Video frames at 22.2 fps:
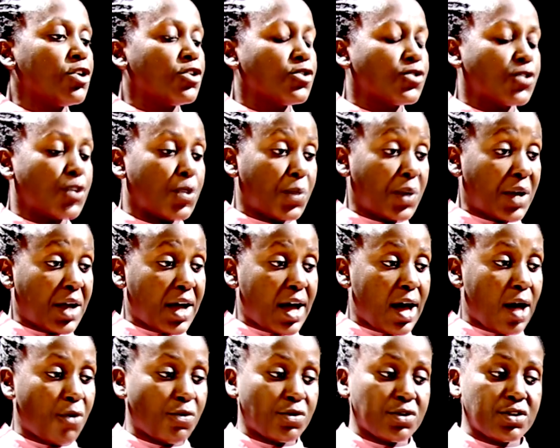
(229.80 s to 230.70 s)
So we
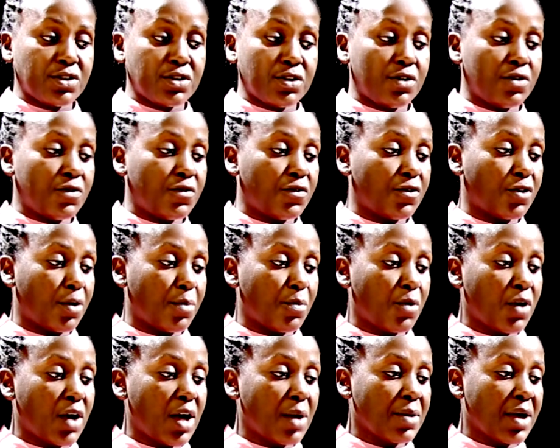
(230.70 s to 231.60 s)
count from
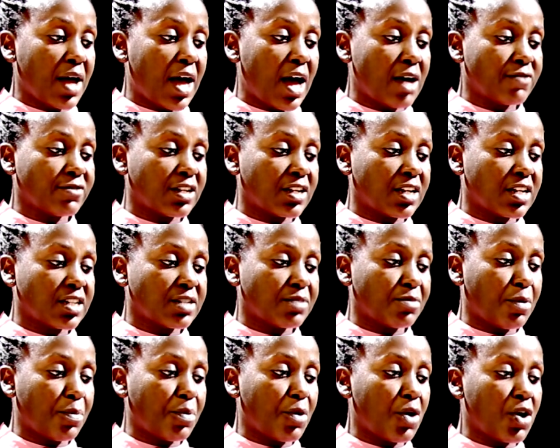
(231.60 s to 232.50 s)
where we have the
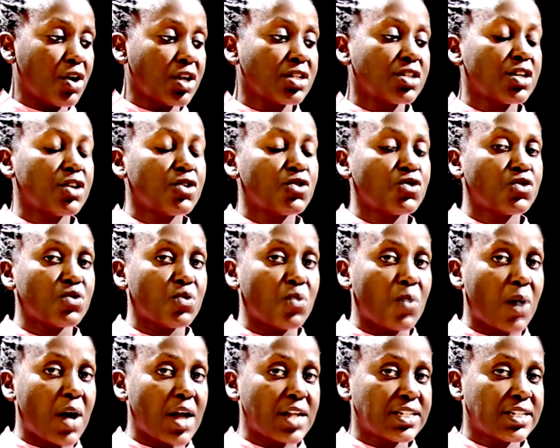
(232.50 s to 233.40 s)
decimal point
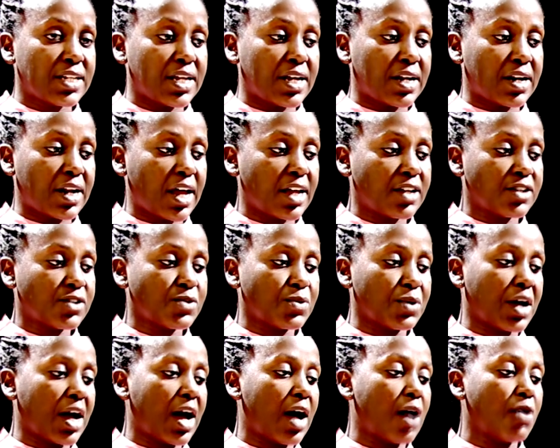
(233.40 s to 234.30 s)
towards the right.
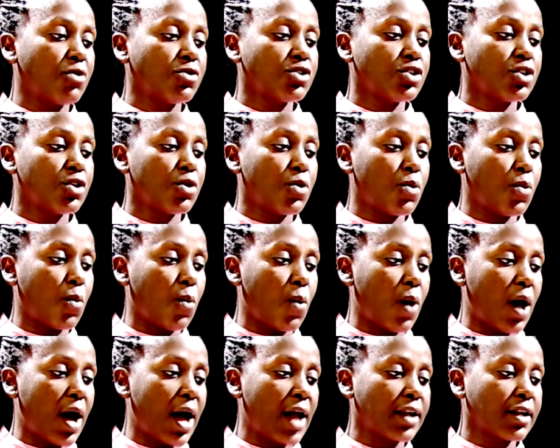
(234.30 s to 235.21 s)
We count
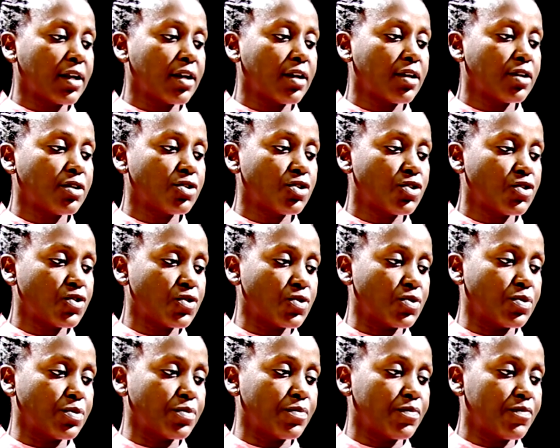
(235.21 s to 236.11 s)
1,
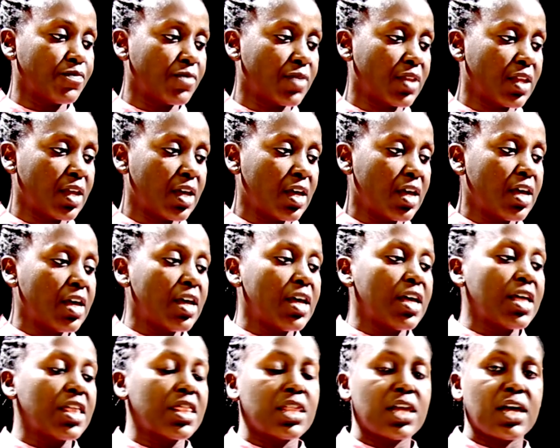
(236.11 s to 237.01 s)
2.
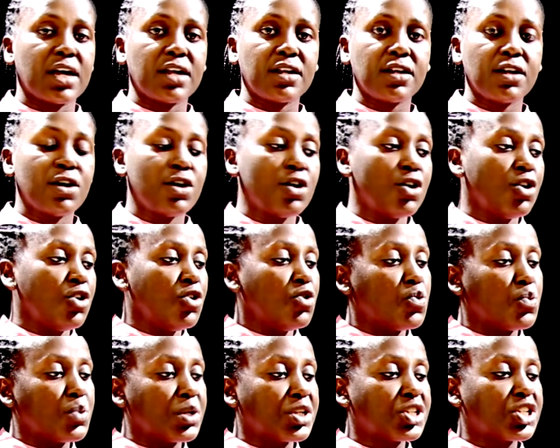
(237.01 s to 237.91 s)
Then
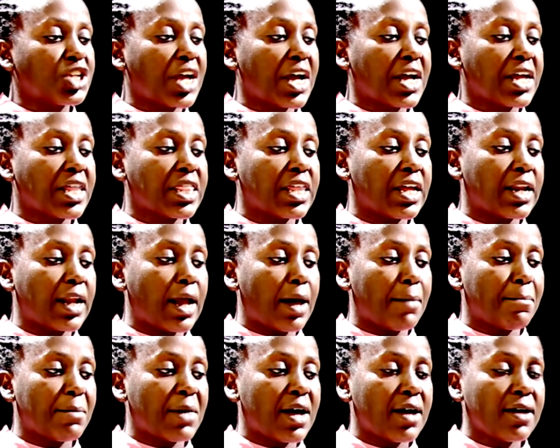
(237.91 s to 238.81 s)
we check the
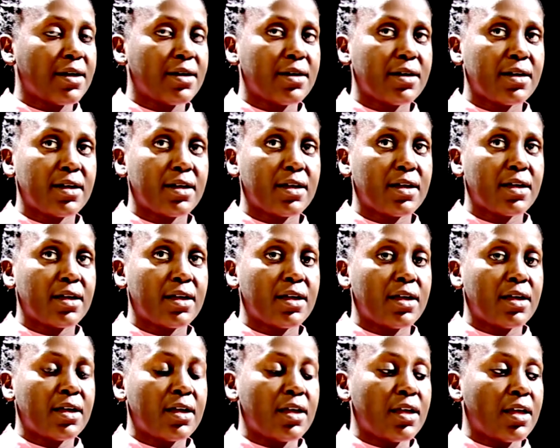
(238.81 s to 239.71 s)
number
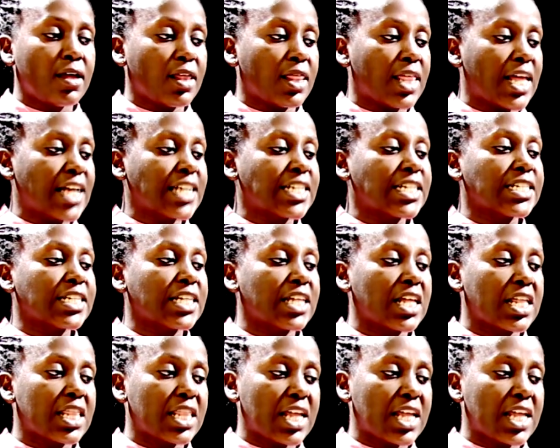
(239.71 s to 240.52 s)
that is the